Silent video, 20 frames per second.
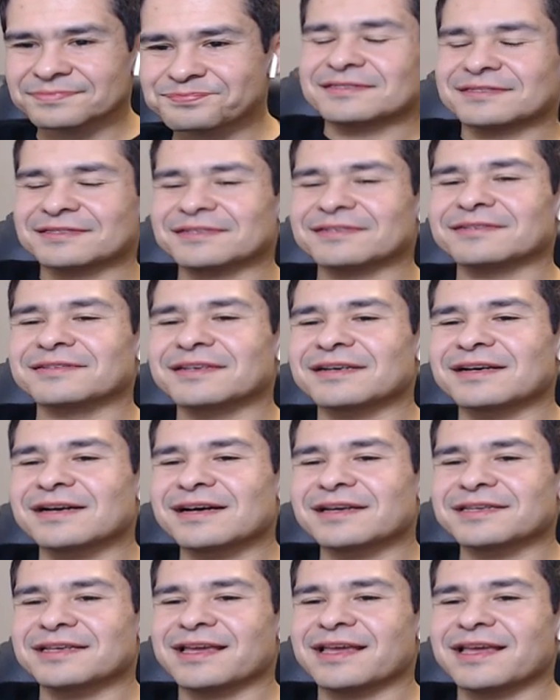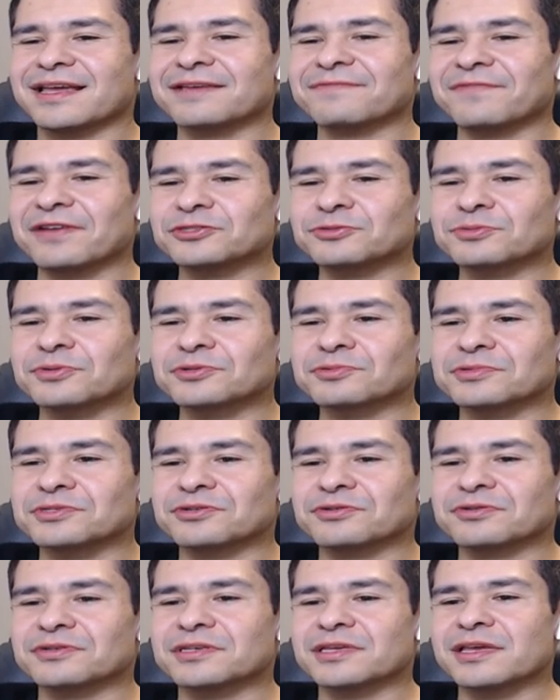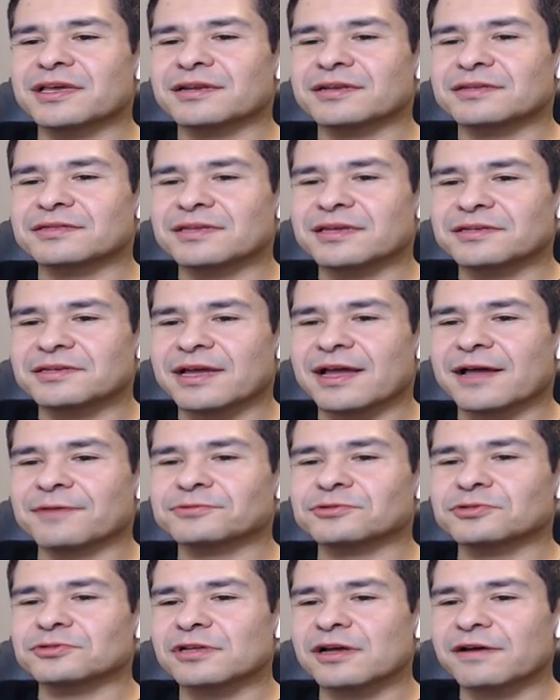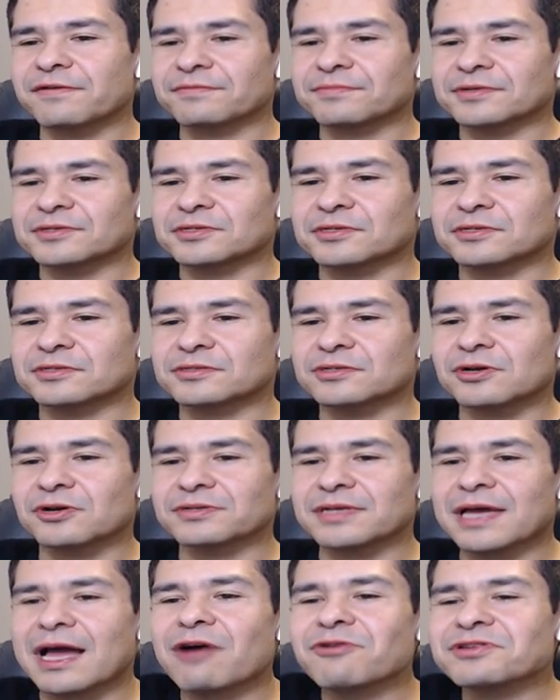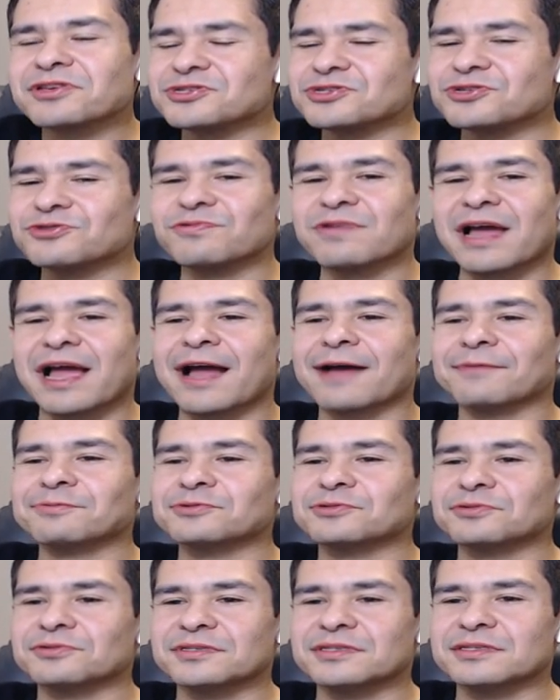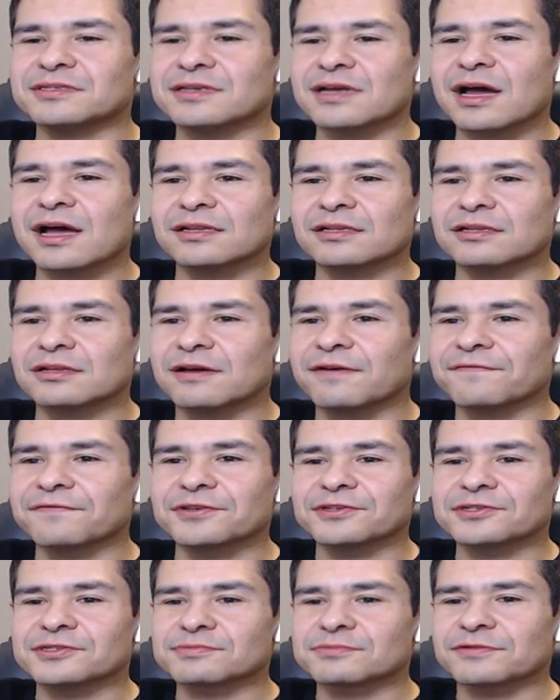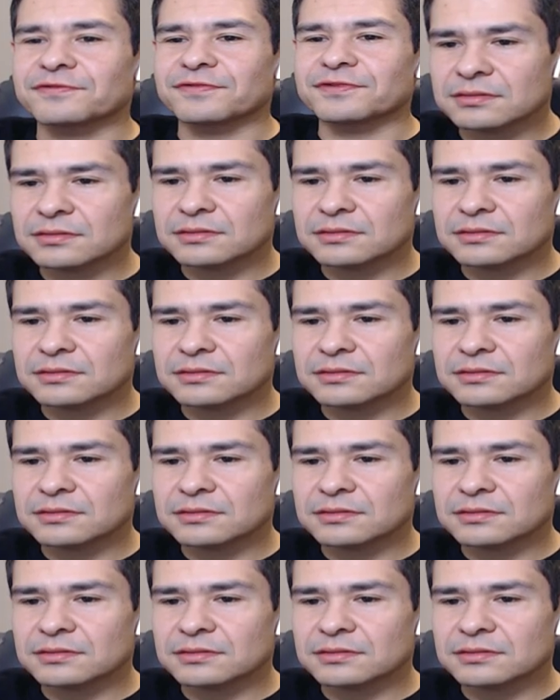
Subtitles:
Oh god, you hate vegetables when you're a kid and then you absolutely love them as an adult. How can you absolutely not love this movie?